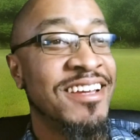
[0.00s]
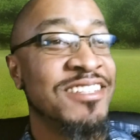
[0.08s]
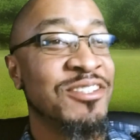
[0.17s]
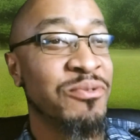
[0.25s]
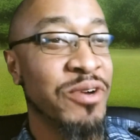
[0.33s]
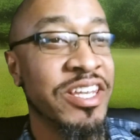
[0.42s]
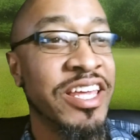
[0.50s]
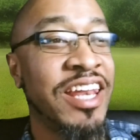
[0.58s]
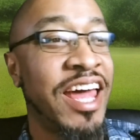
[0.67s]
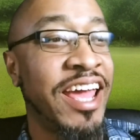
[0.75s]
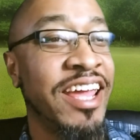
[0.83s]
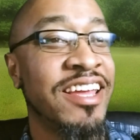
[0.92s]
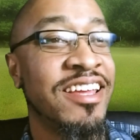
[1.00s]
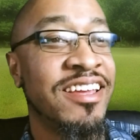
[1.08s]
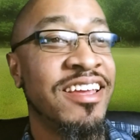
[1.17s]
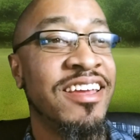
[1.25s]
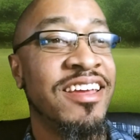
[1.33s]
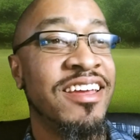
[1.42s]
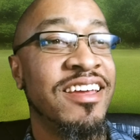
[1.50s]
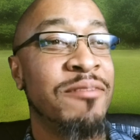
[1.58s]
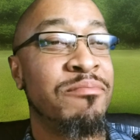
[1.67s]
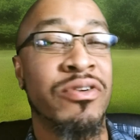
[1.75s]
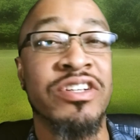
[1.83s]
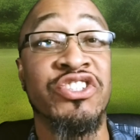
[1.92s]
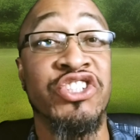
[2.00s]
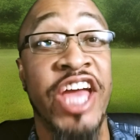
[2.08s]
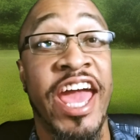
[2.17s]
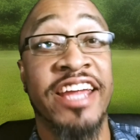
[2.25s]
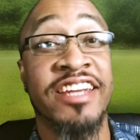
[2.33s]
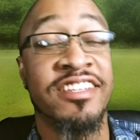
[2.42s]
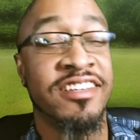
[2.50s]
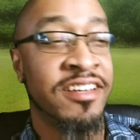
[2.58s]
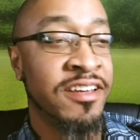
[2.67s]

to really like project,